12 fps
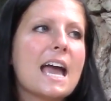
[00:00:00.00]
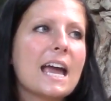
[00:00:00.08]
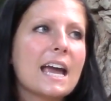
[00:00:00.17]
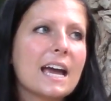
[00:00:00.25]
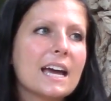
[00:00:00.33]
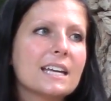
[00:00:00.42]

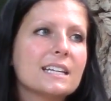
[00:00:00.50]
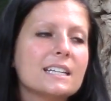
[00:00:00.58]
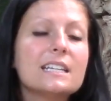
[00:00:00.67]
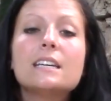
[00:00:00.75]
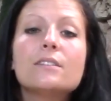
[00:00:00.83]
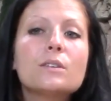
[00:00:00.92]
And
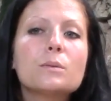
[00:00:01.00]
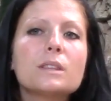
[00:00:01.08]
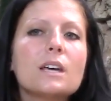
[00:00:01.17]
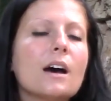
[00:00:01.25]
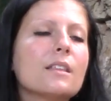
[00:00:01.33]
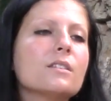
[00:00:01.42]
even
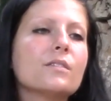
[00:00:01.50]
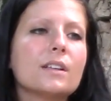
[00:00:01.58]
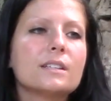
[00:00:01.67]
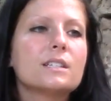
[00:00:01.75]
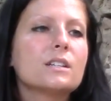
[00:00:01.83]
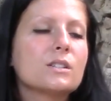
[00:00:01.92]
with the other
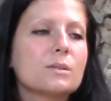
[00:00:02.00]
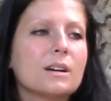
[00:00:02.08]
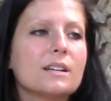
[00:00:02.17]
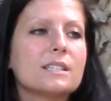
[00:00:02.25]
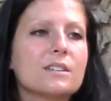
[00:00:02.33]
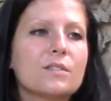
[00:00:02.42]
volunteers who are
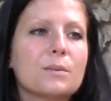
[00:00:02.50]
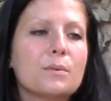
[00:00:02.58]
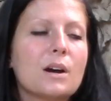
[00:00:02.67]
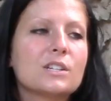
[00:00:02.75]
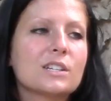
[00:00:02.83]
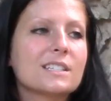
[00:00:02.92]
on different
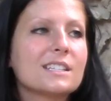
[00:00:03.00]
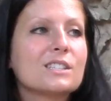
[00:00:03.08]
projects,